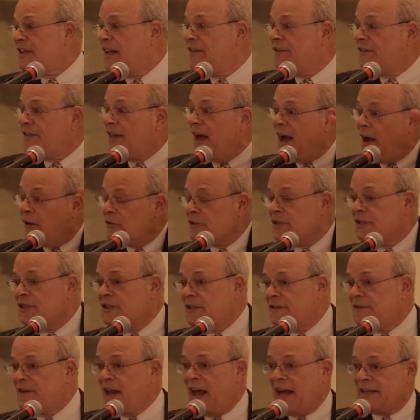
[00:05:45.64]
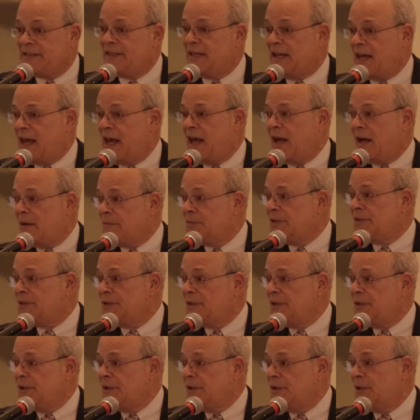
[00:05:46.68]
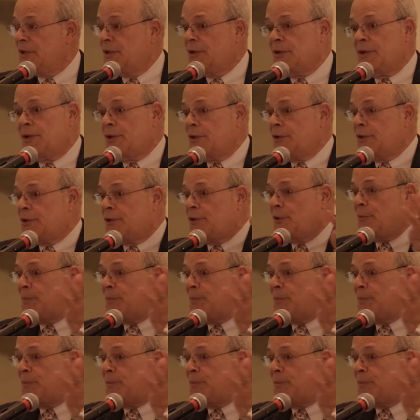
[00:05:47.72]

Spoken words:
and thousands of taxi cabs to